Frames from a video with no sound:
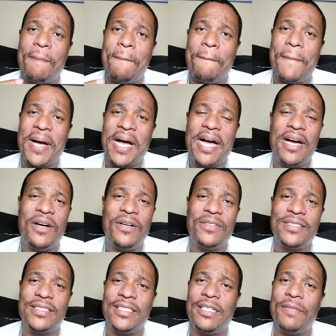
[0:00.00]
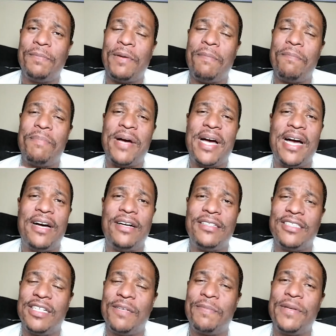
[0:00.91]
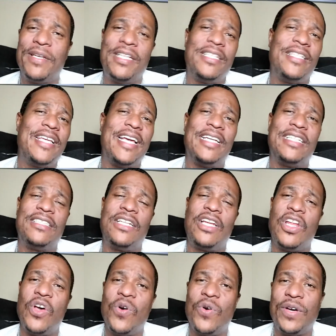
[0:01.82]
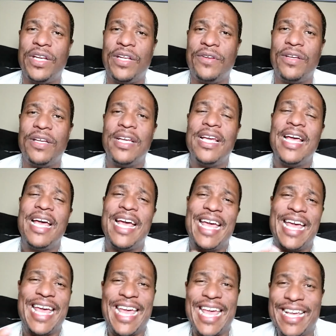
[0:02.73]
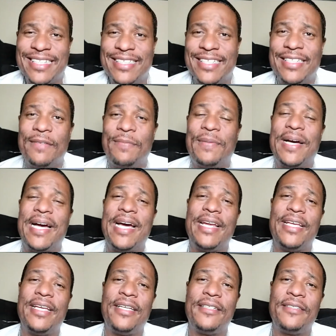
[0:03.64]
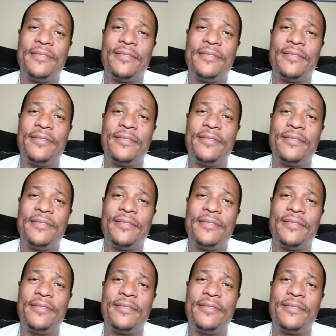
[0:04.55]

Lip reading: piles up, and it takes so longer to exit the body.